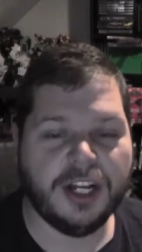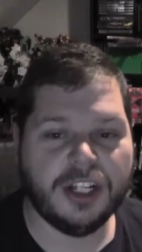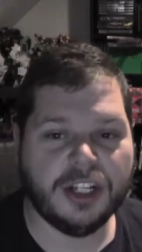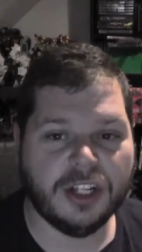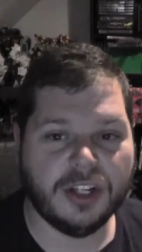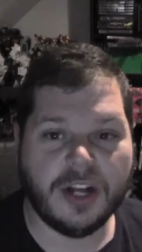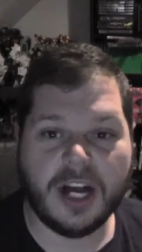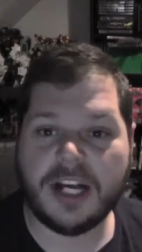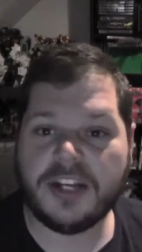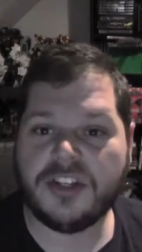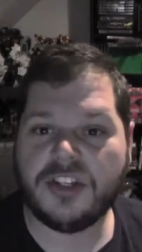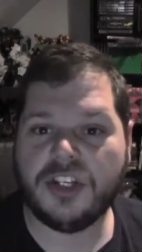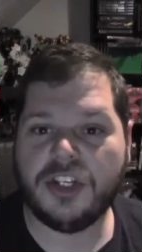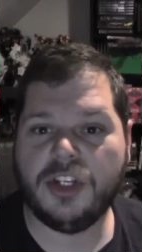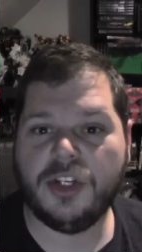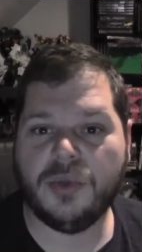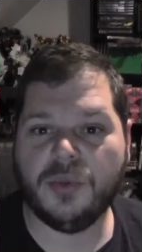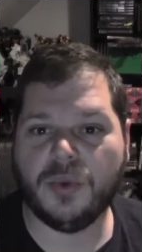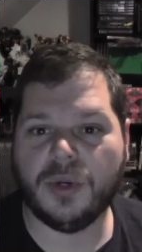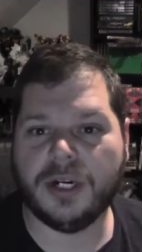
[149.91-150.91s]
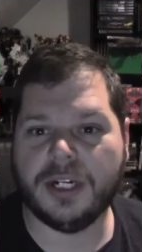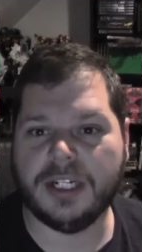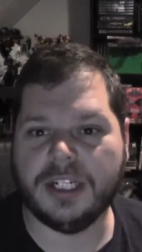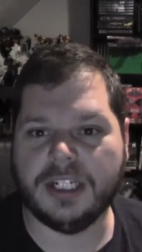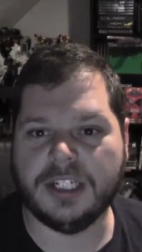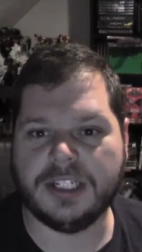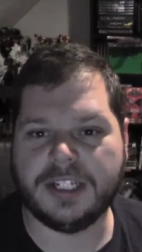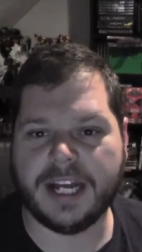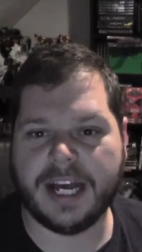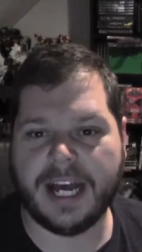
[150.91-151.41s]
the last thing you want
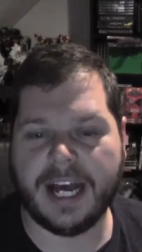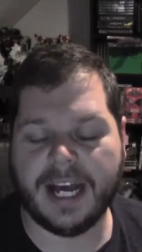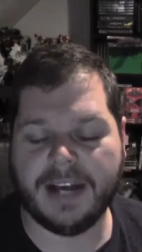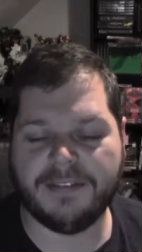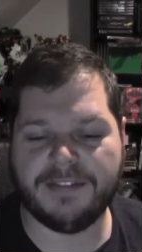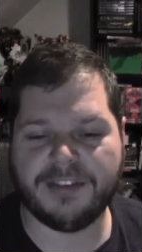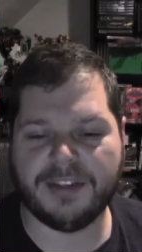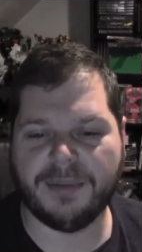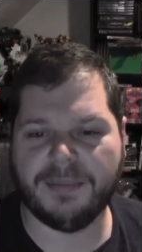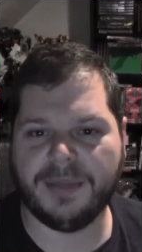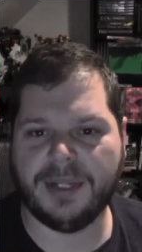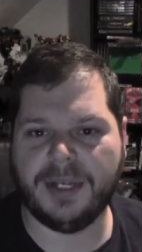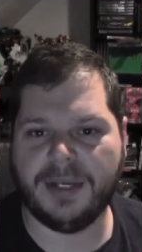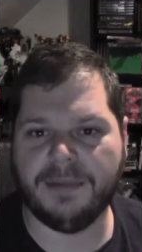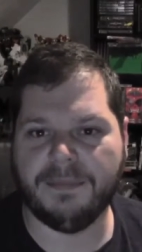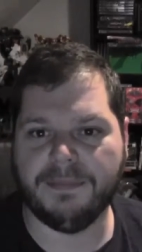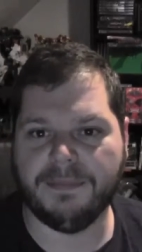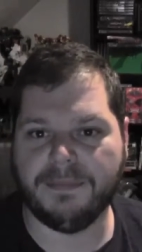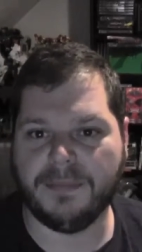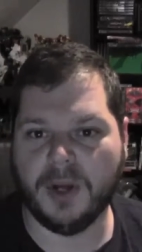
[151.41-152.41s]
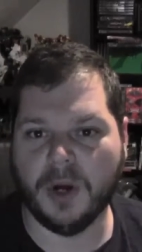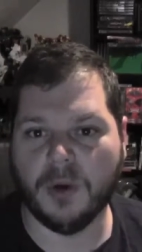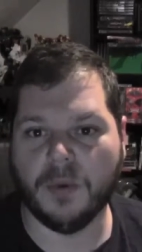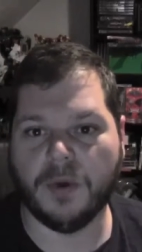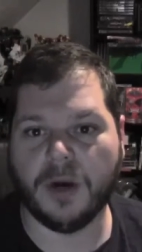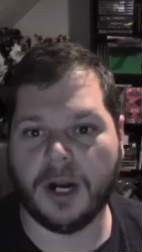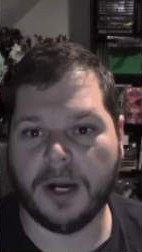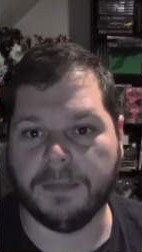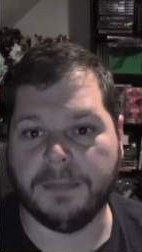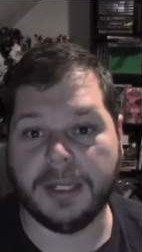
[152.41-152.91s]
is to have something go
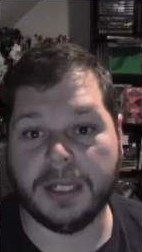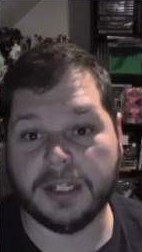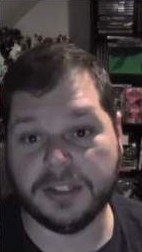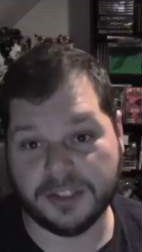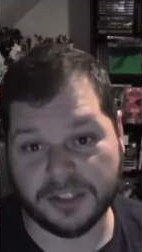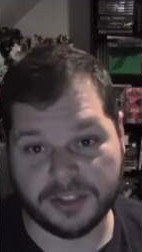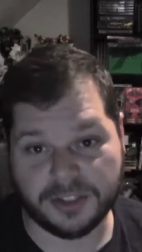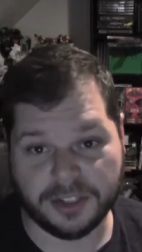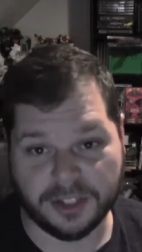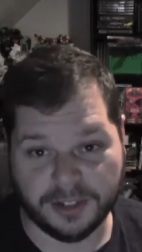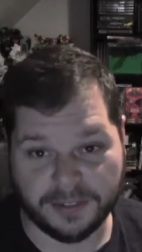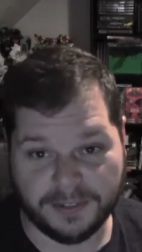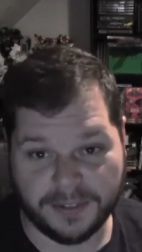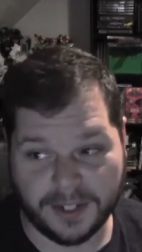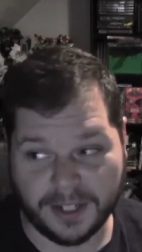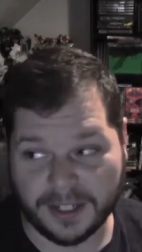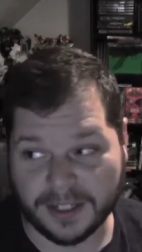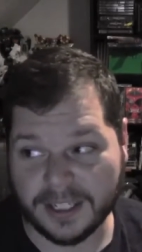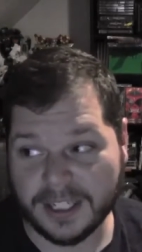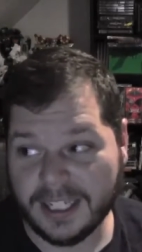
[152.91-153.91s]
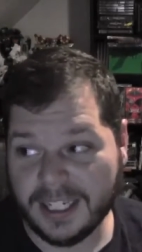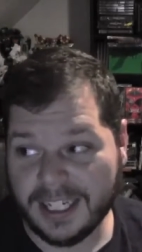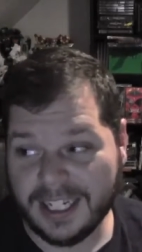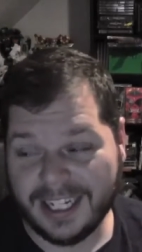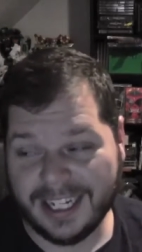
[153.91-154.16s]
wrong because it's your fault.